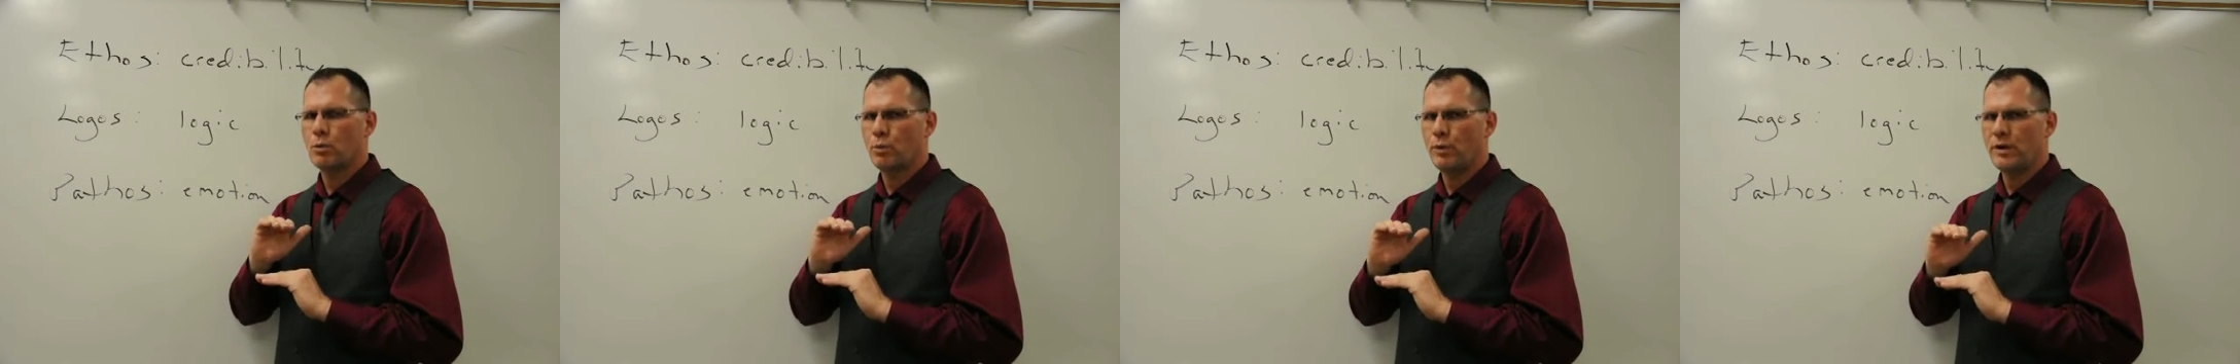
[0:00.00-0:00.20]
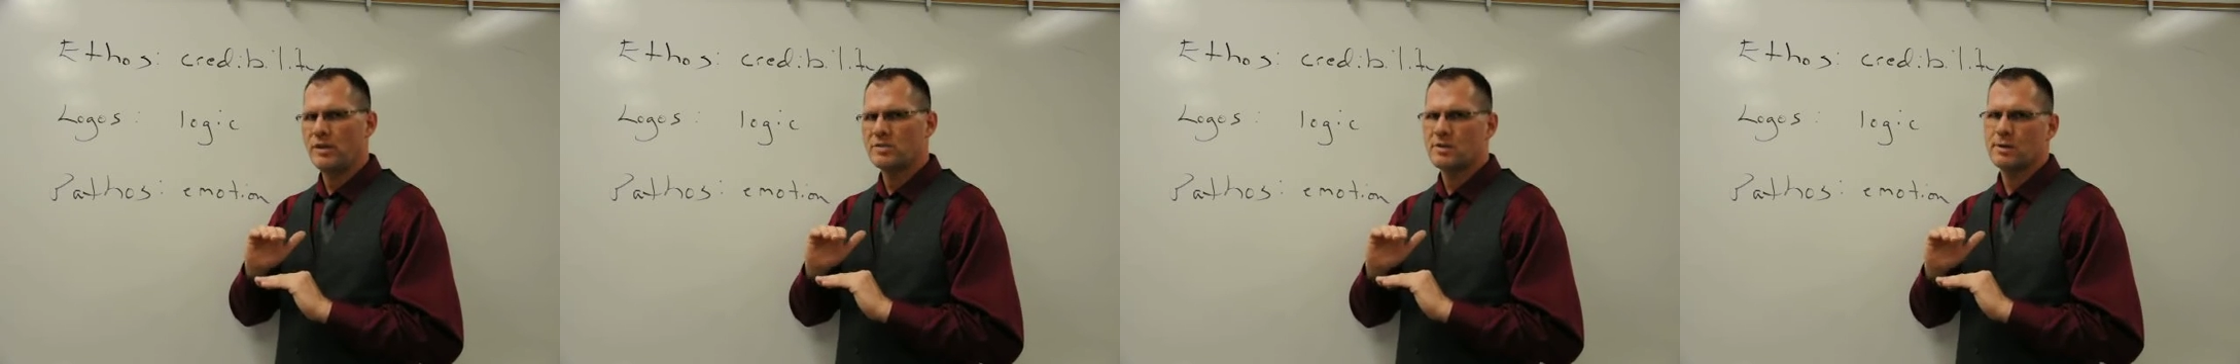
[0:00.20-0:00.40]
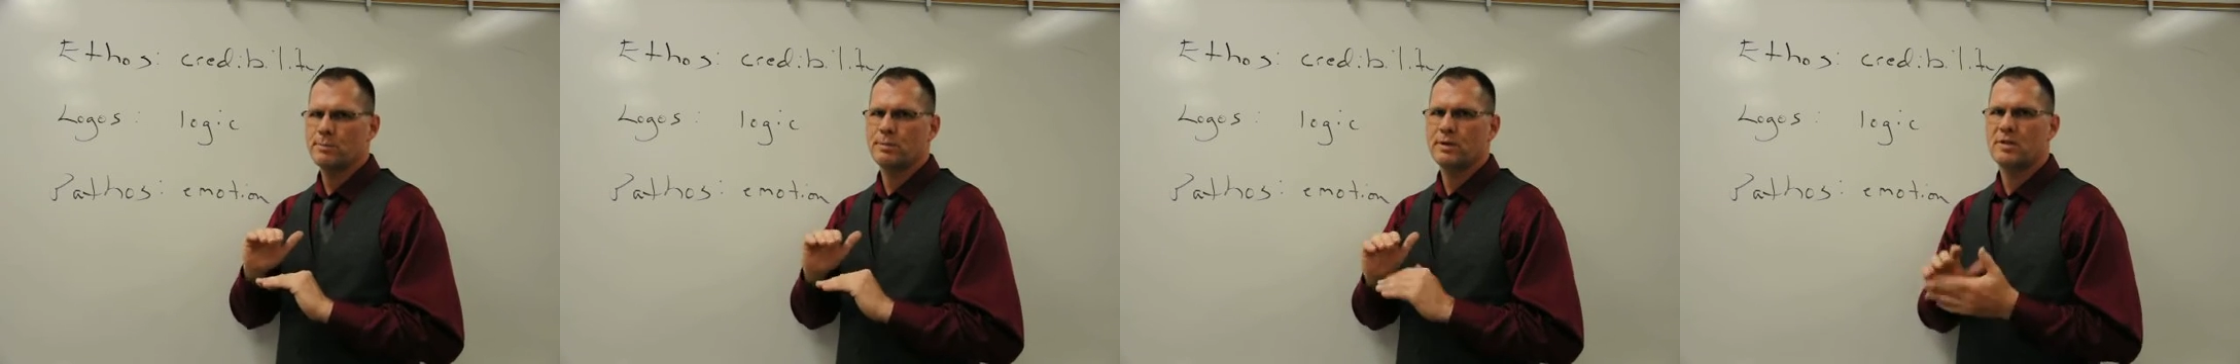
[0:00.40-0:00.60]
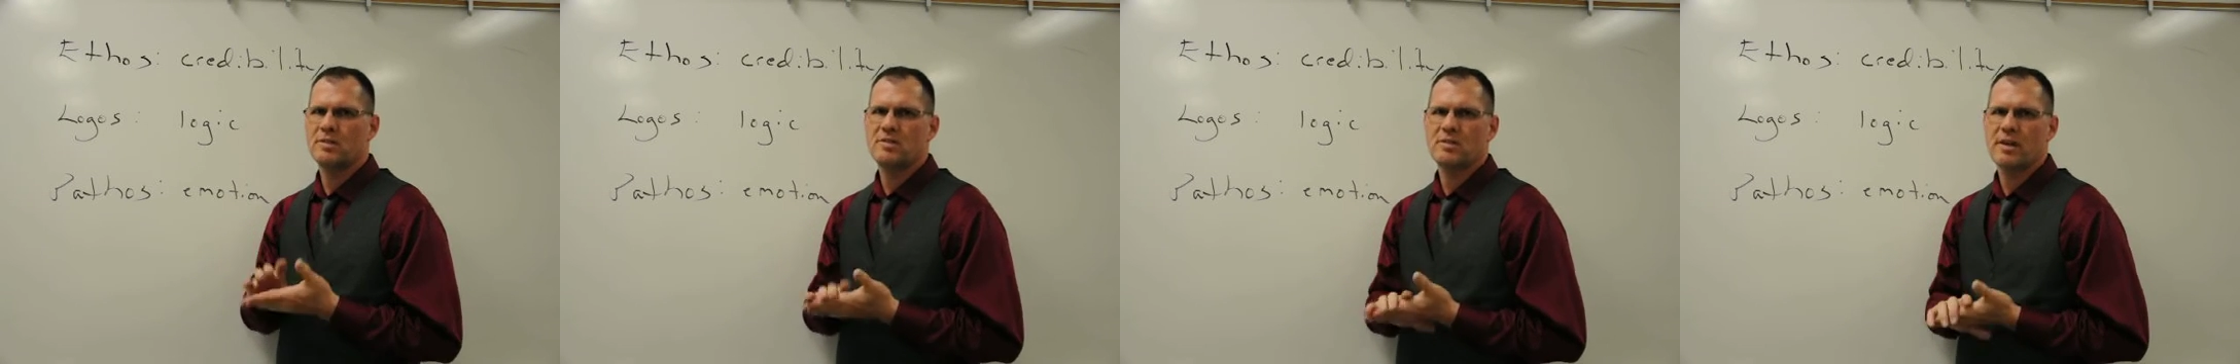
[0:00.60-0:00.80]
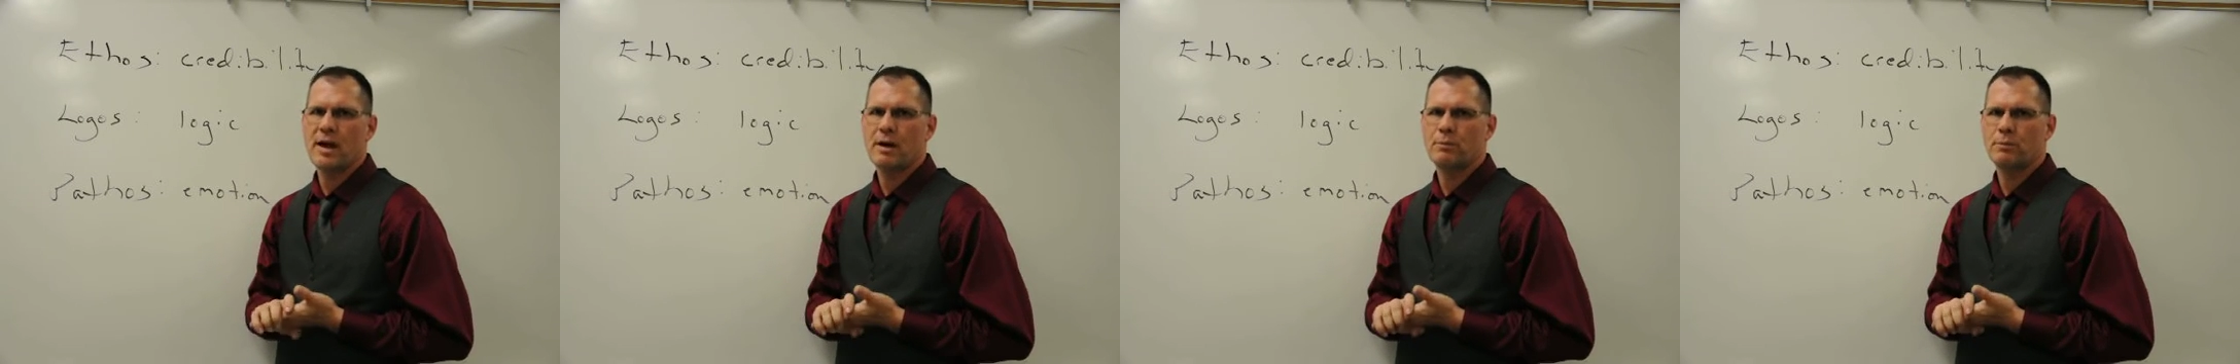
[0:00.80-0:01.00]
reasonably
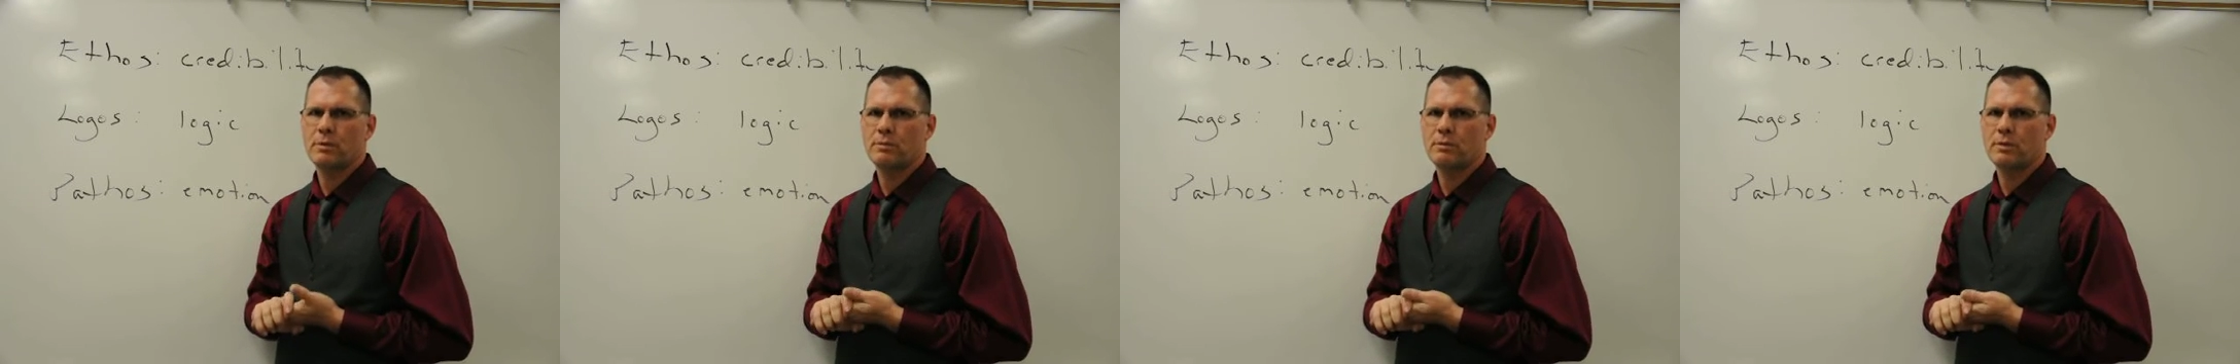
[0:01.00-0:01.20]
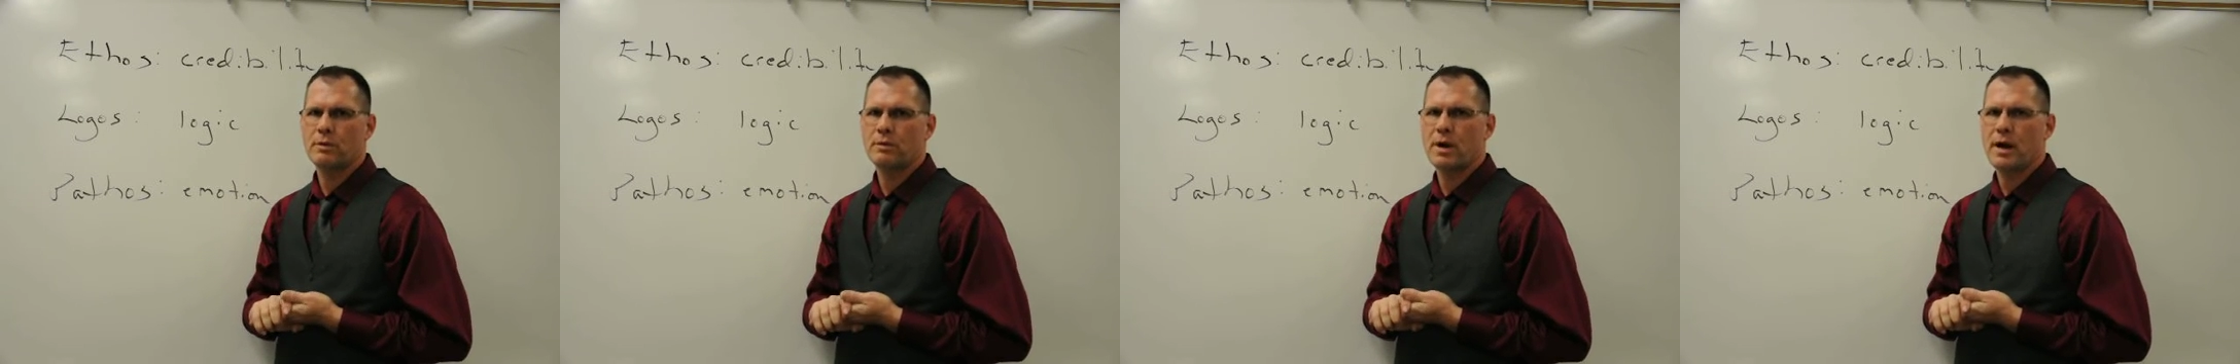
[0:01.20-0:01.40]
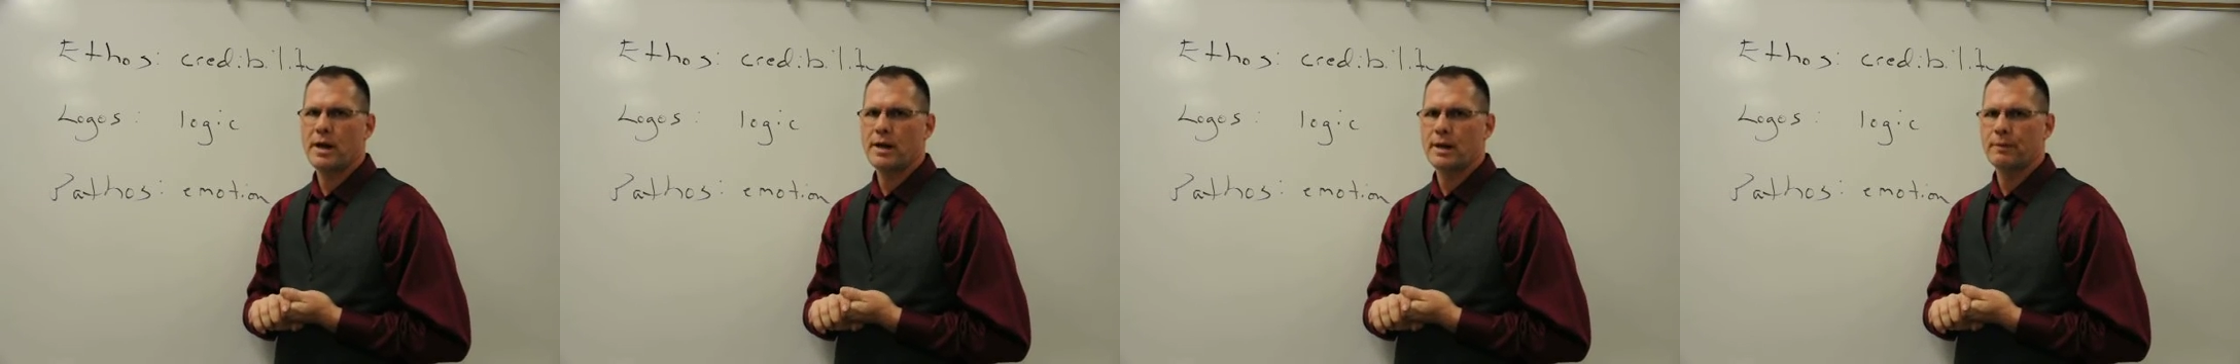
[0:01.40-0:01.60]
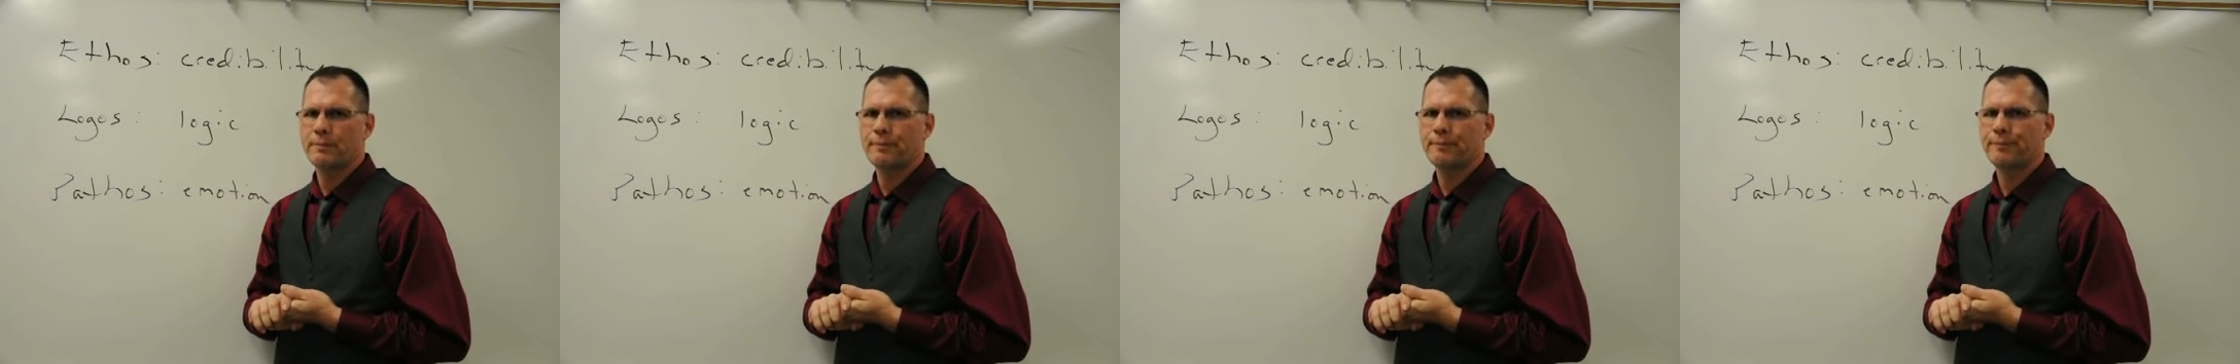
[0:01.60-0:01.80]
sound when we're writing.